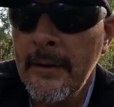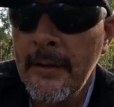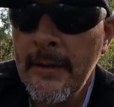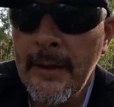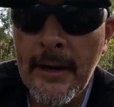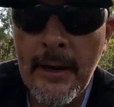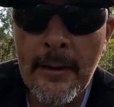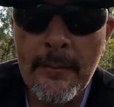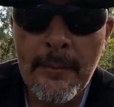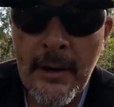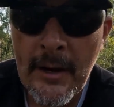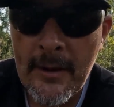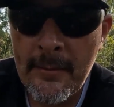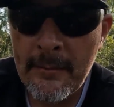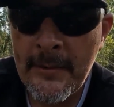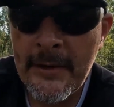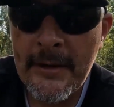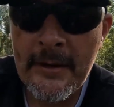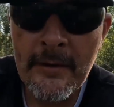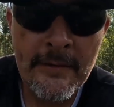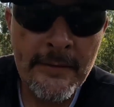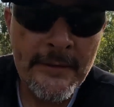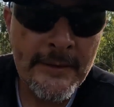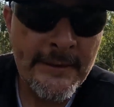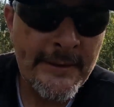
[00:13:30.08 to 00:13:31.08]
that I might be
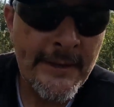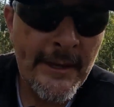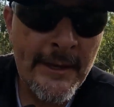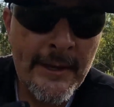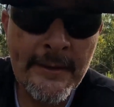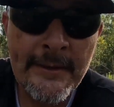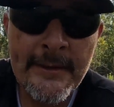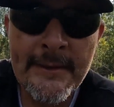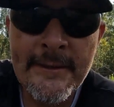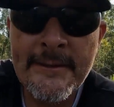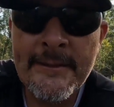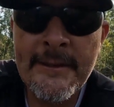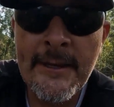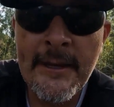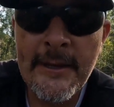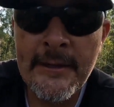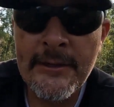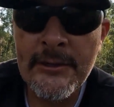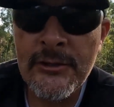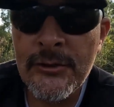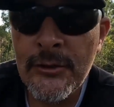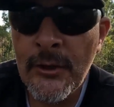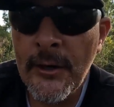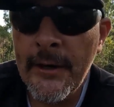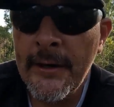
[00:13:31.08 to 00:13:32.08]
able to take this thing
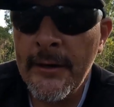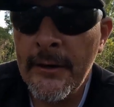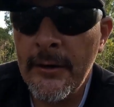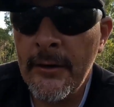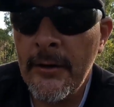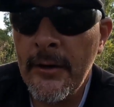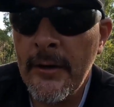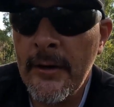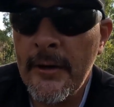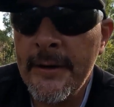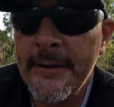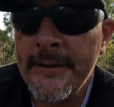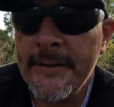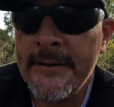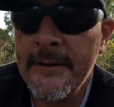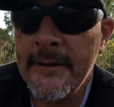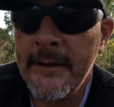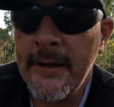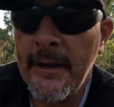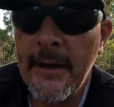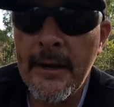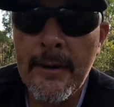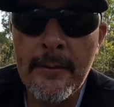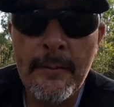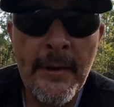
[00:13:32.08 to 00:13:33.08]
straight across and
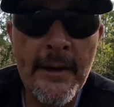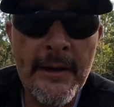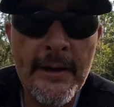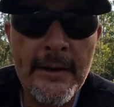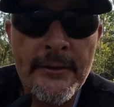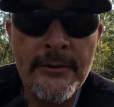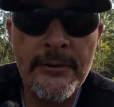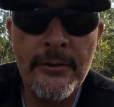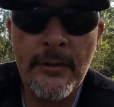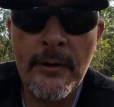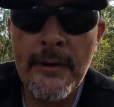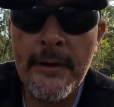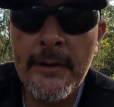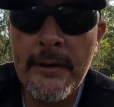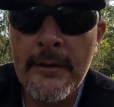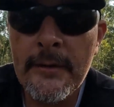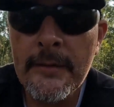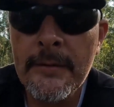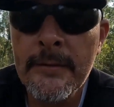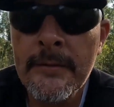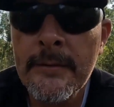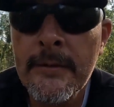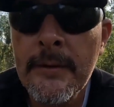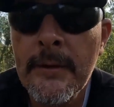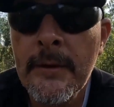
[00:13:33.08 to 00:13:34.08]
kind of make a trail
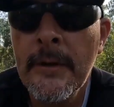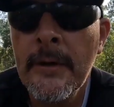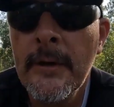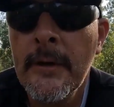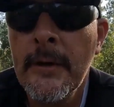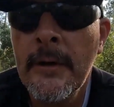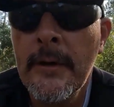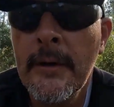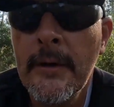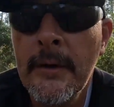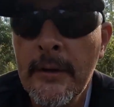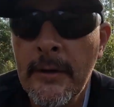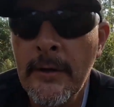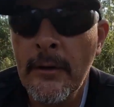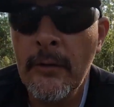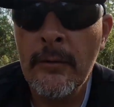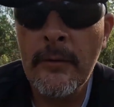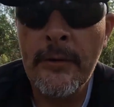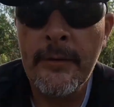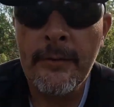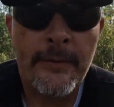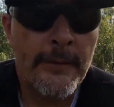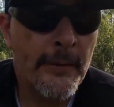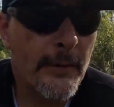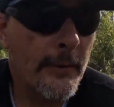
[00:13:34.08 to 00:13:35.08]

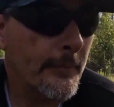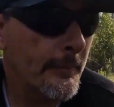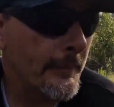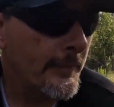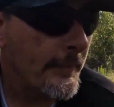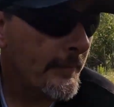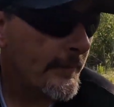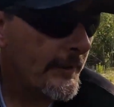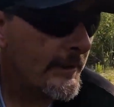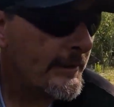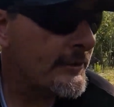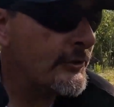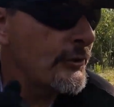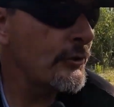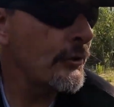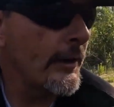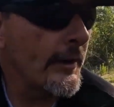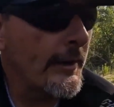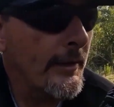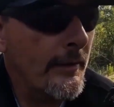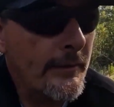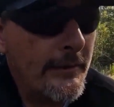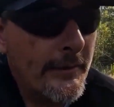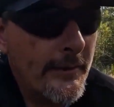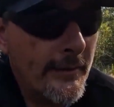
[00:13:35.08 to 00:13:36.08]
going from this
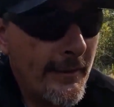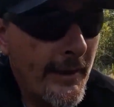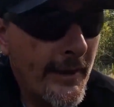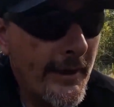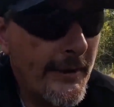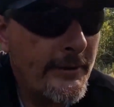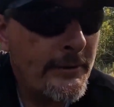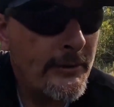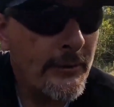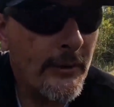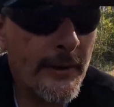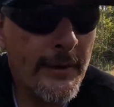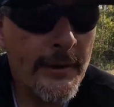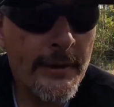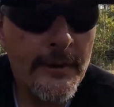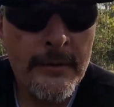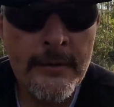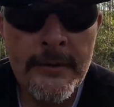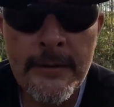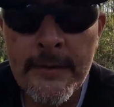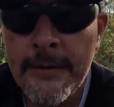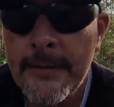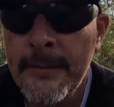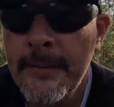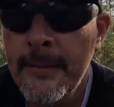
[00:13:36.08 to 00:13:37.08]
trail to that trail